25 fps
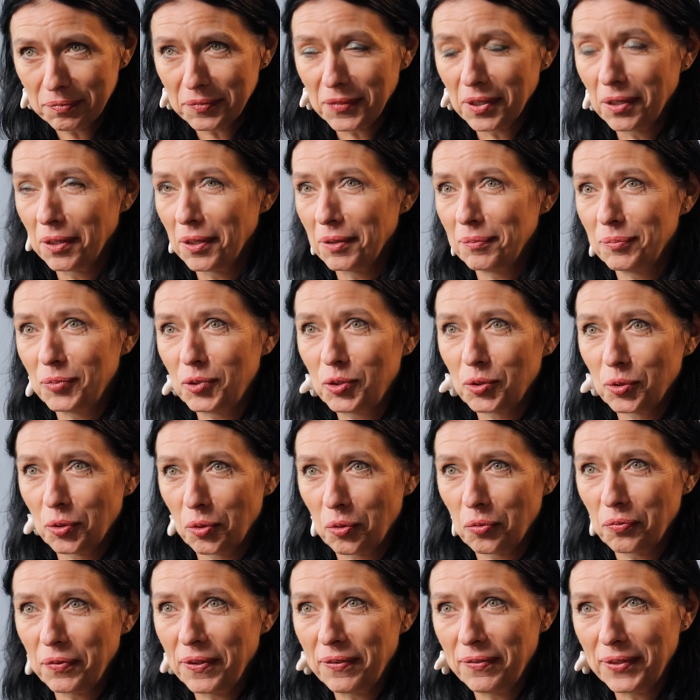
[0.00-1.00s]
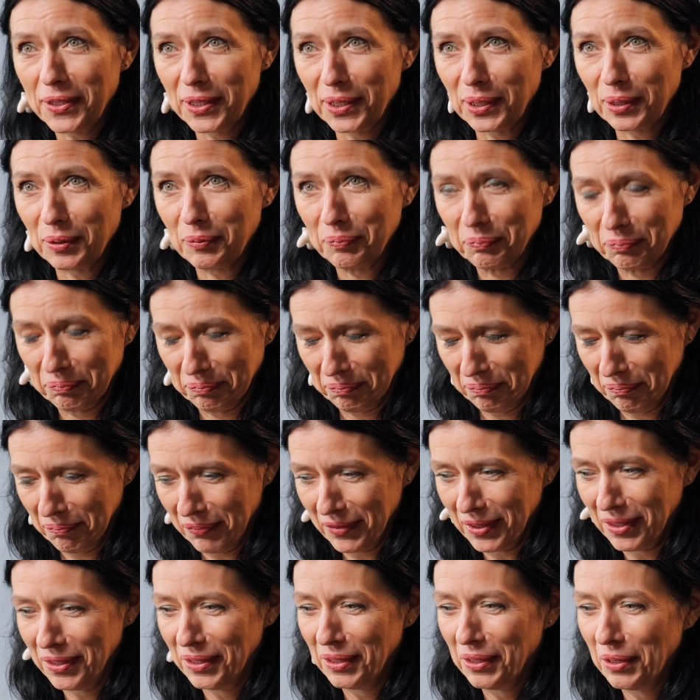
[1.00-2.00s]
I'm sure we
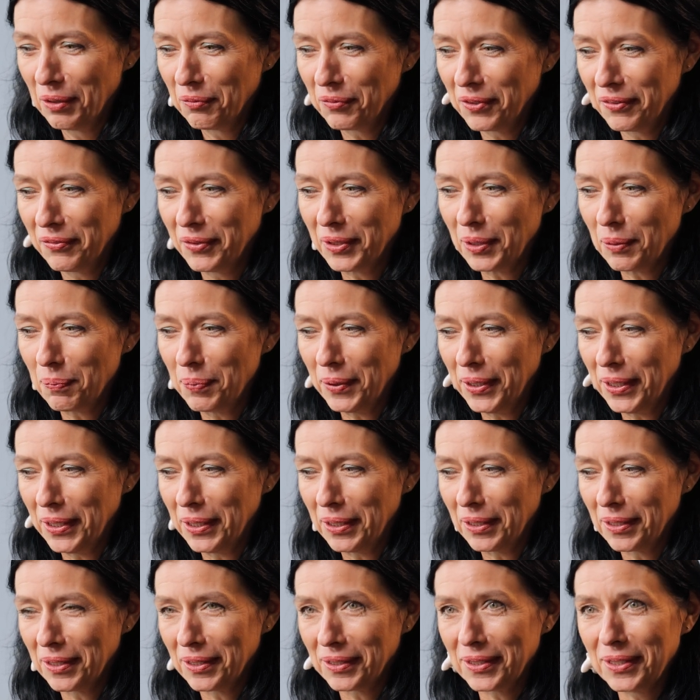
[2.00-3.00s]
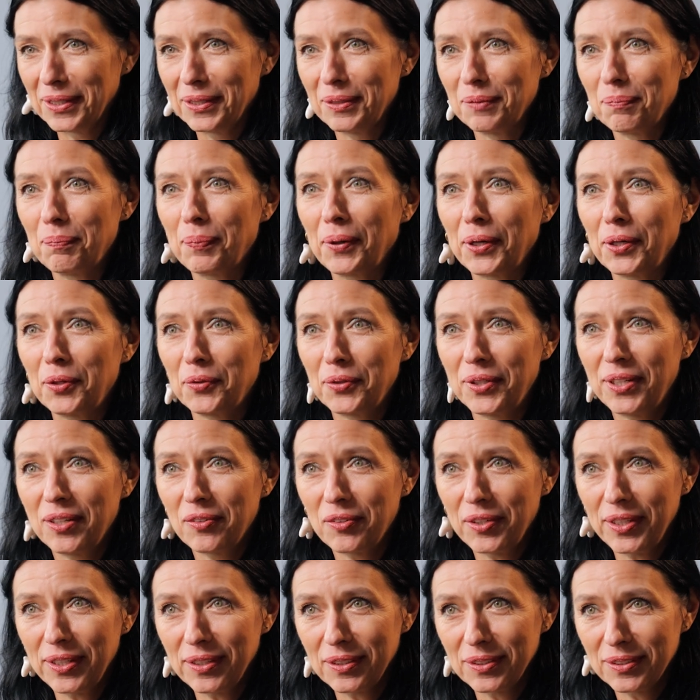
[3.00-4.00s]
will be again
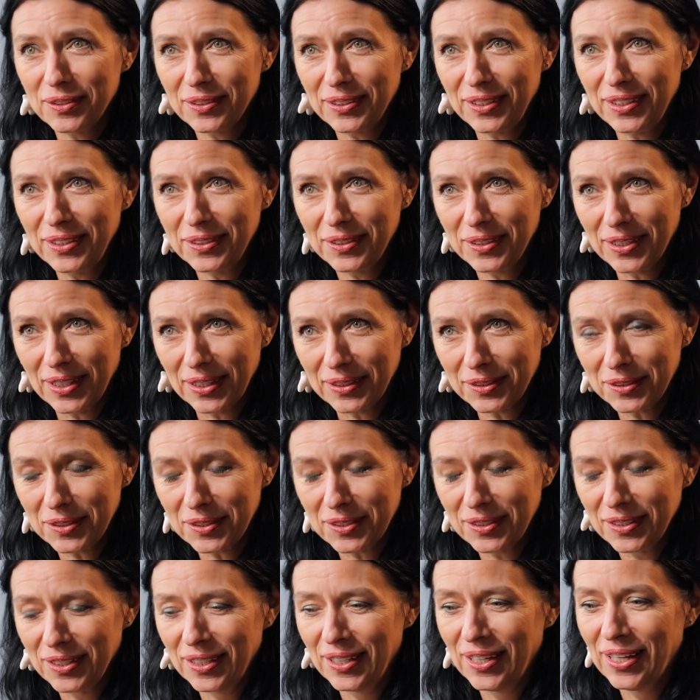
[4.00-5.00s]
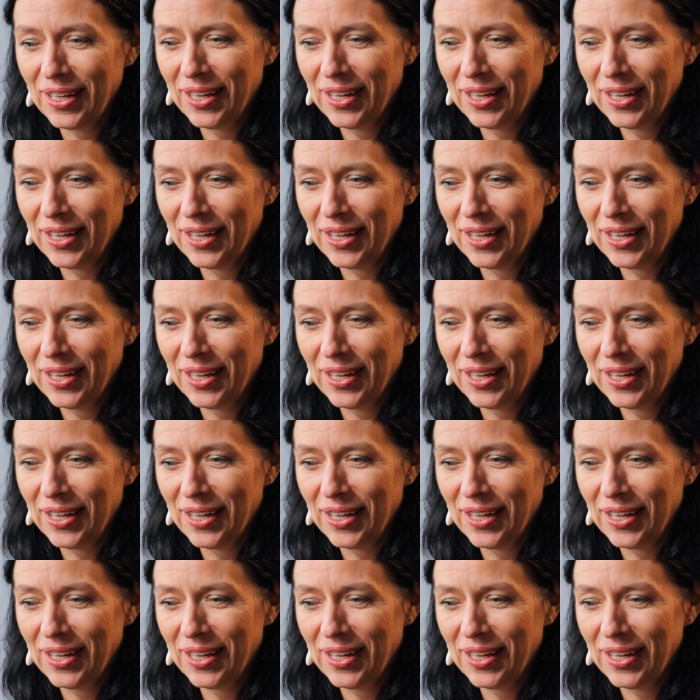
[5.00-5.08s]
pioneering in that.